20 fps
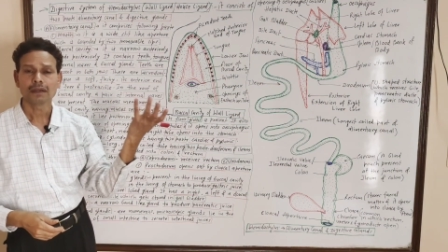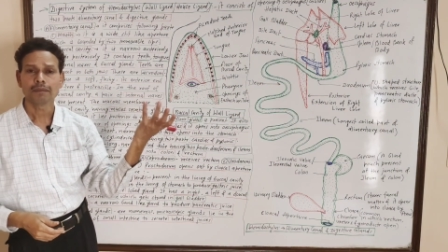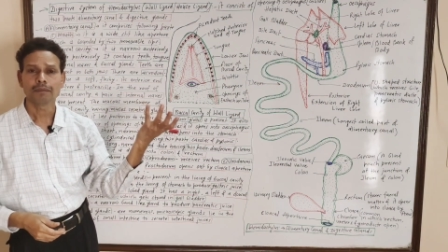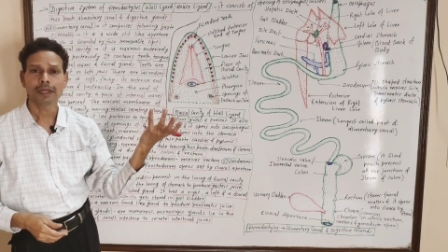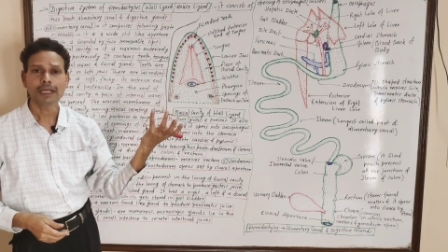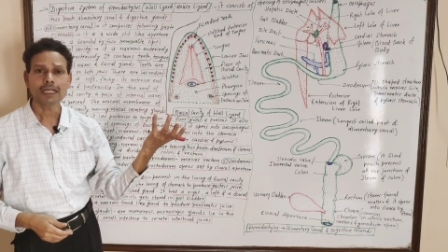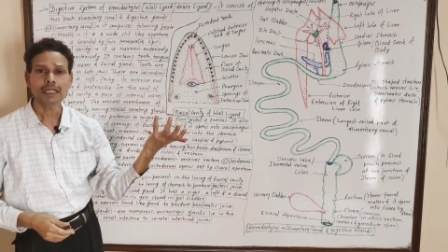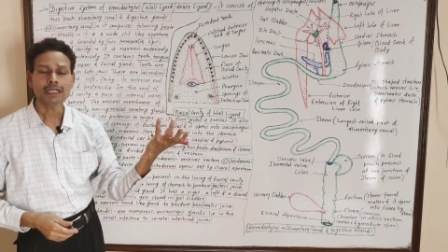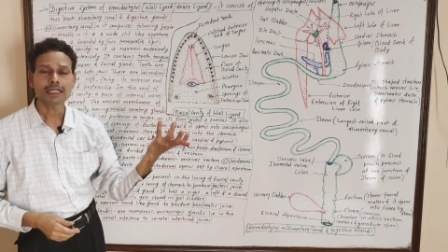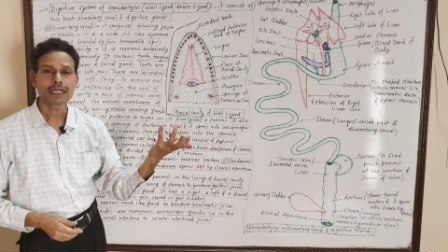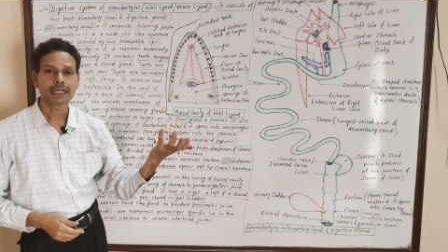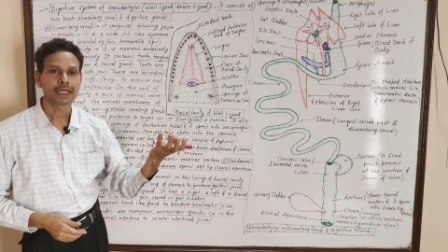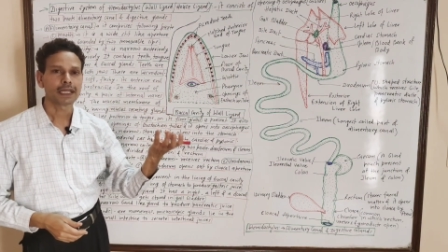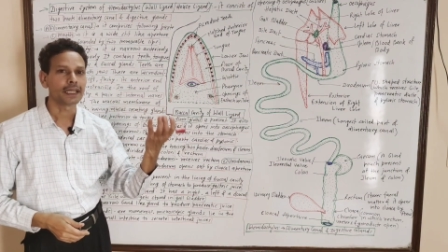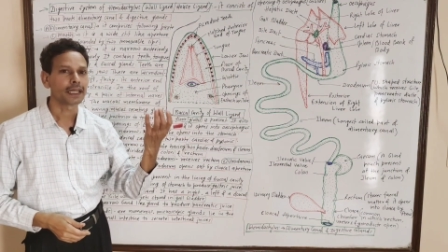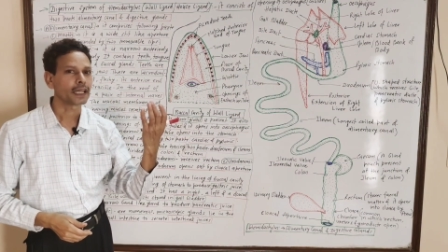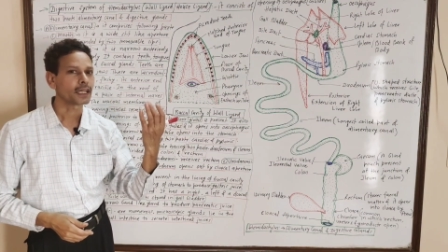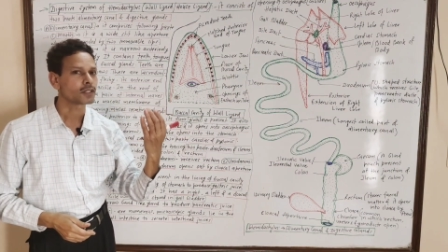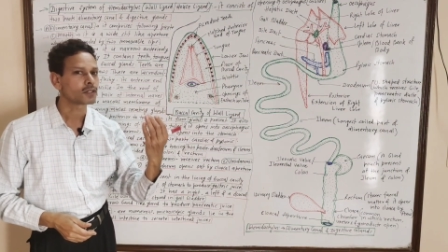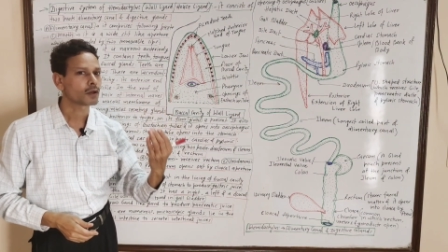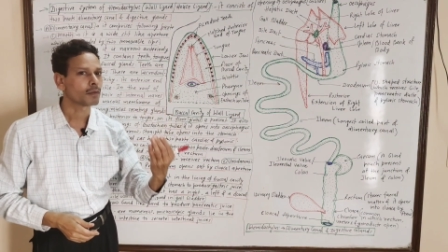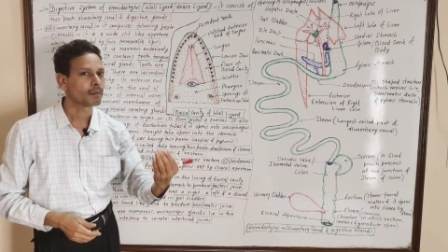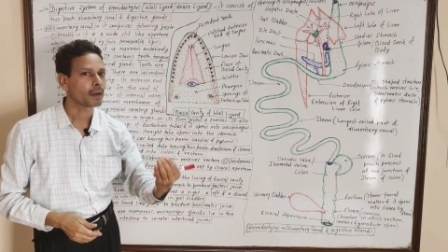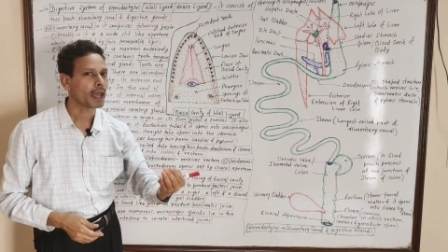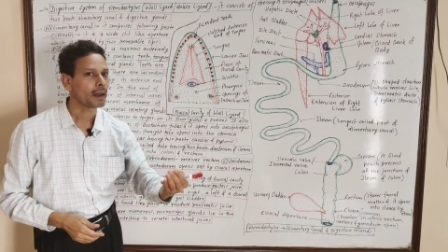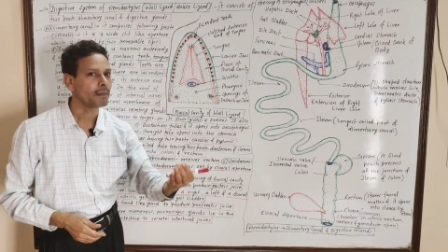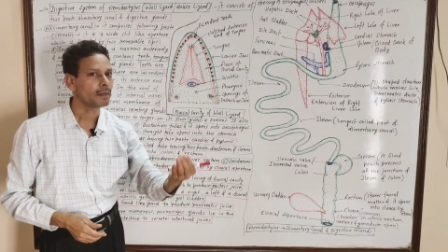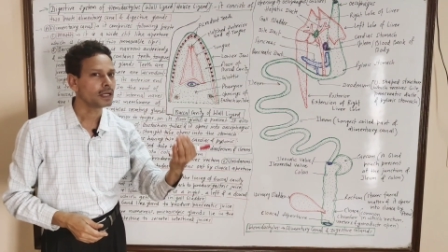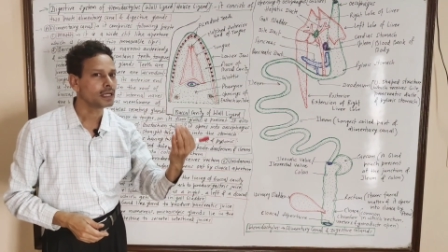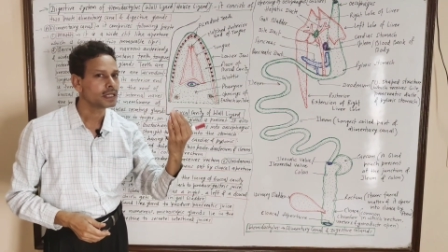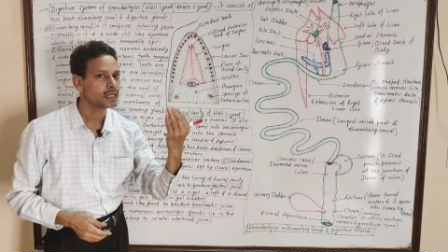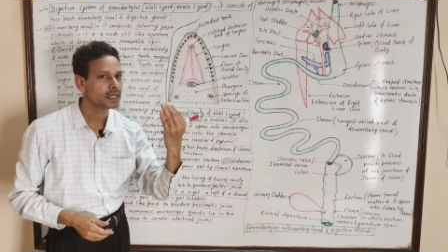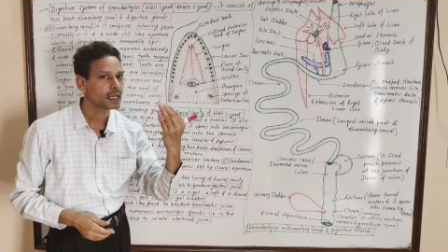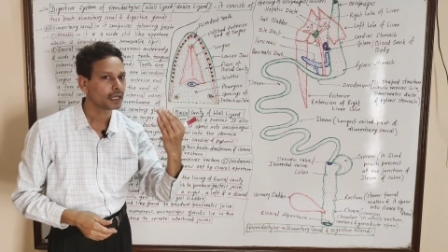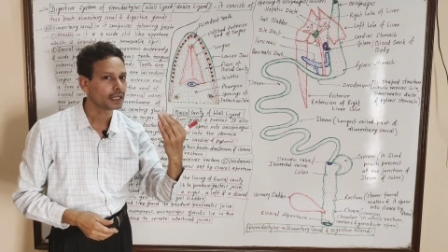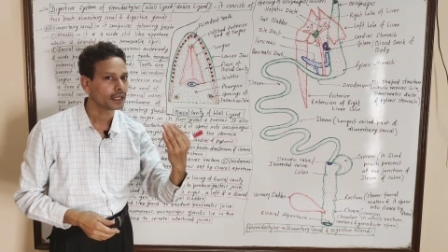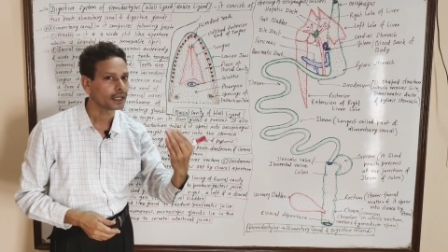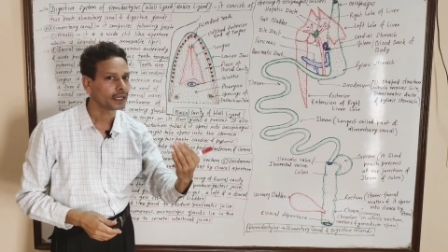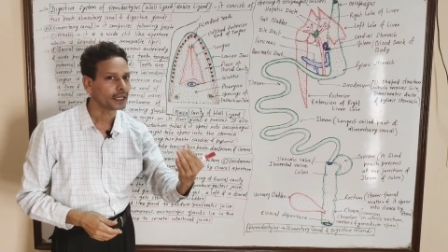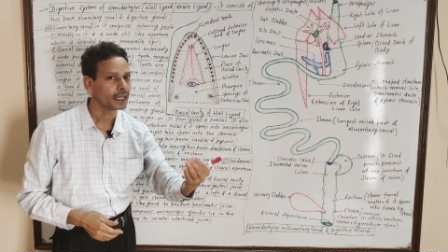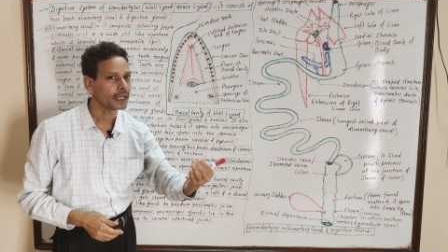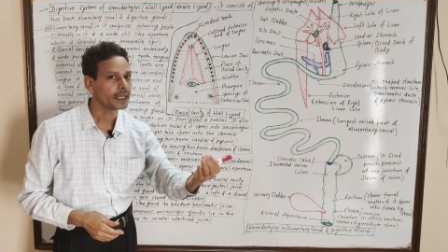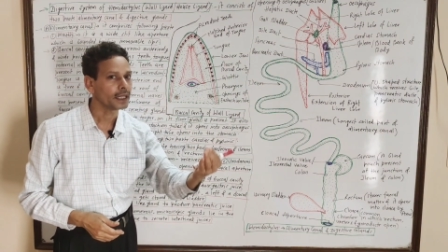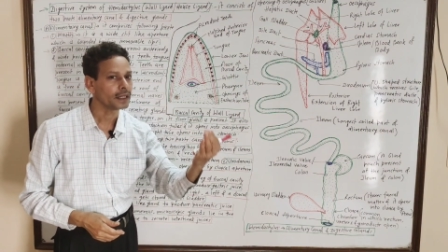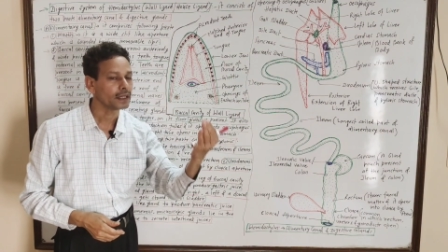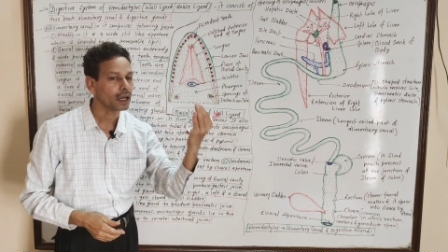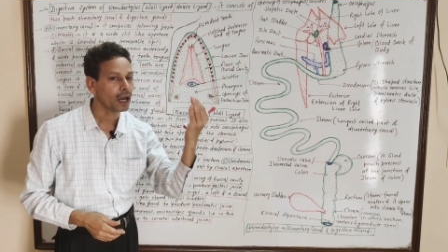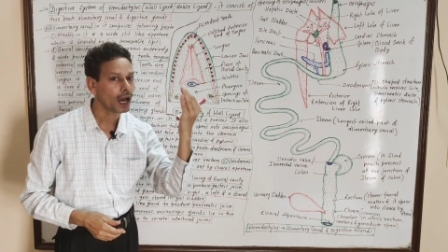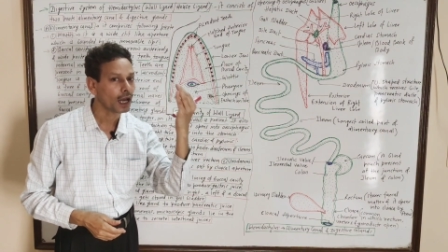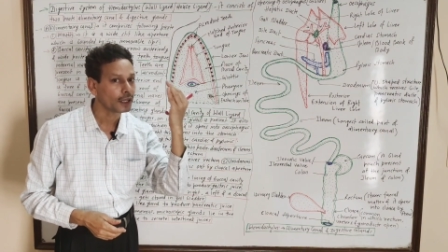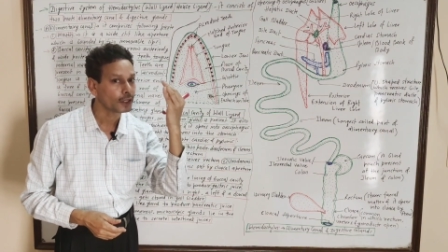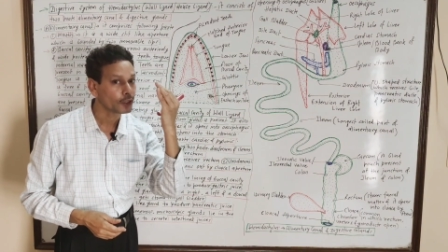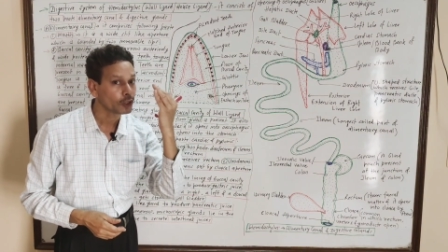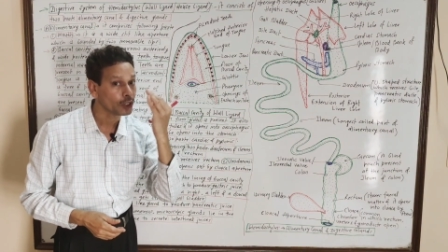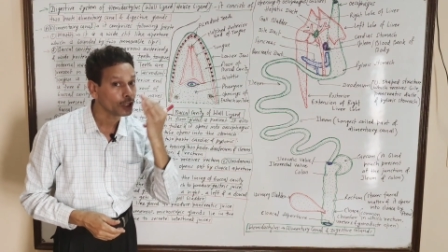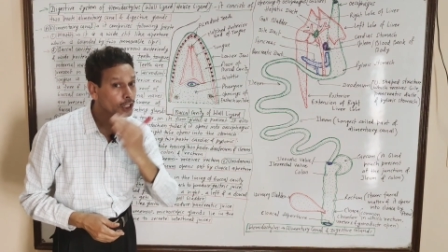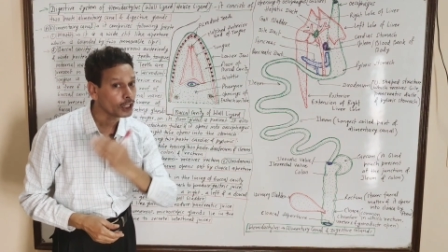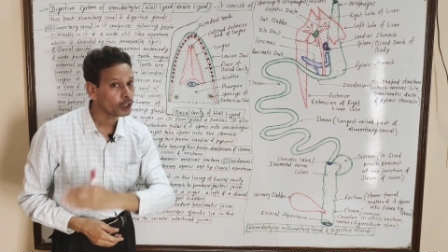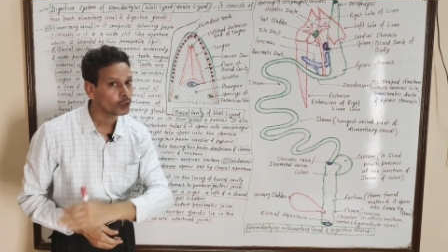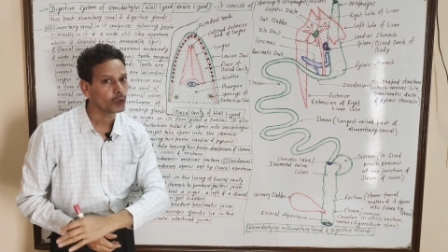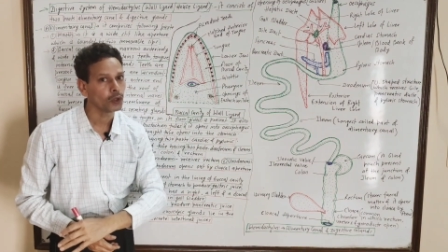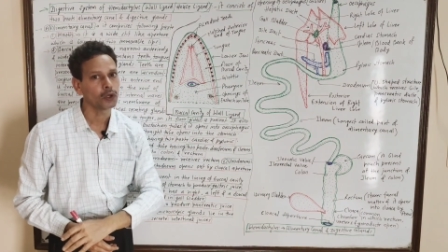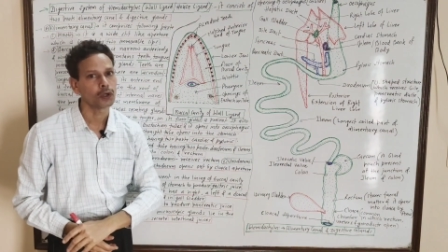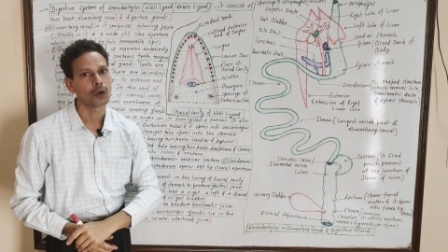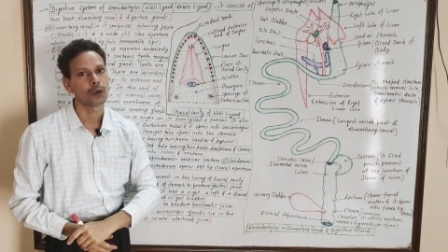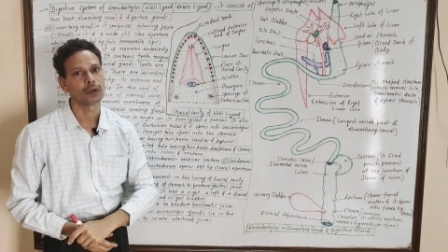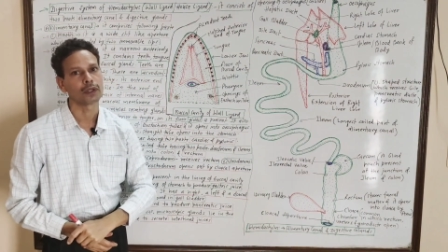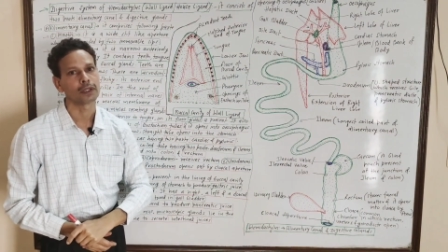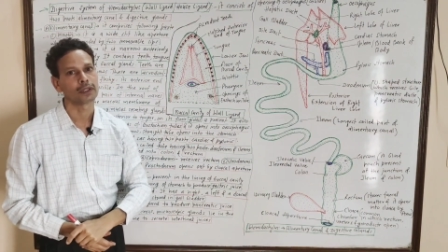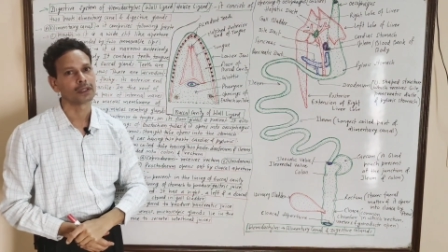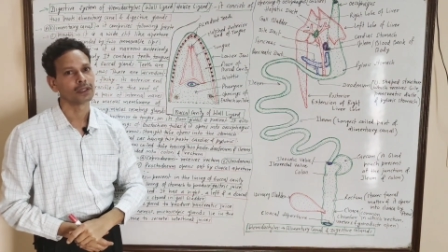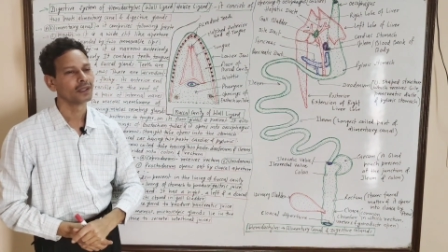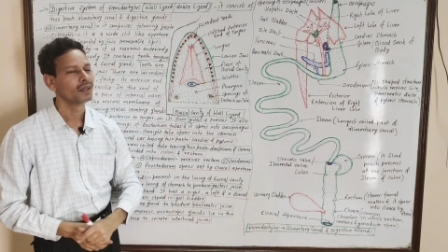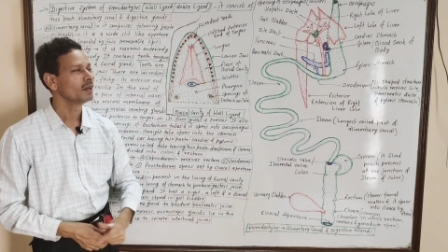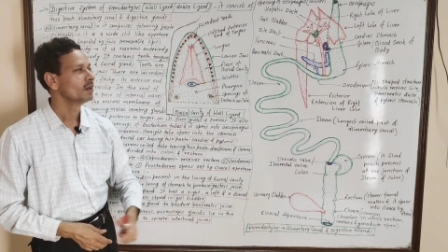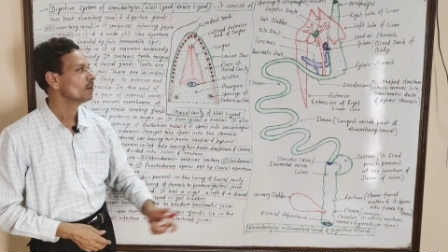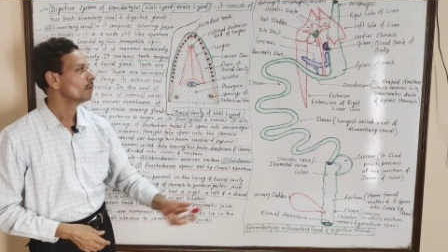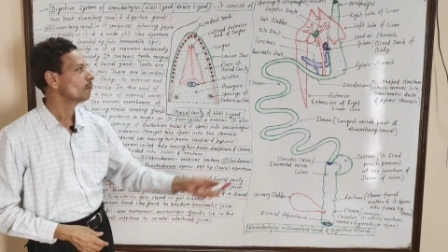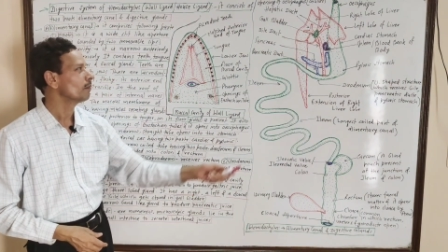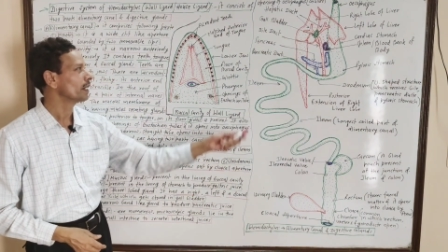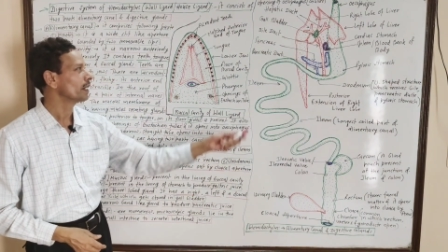Means, in case of mammals, the teeth are thecodont,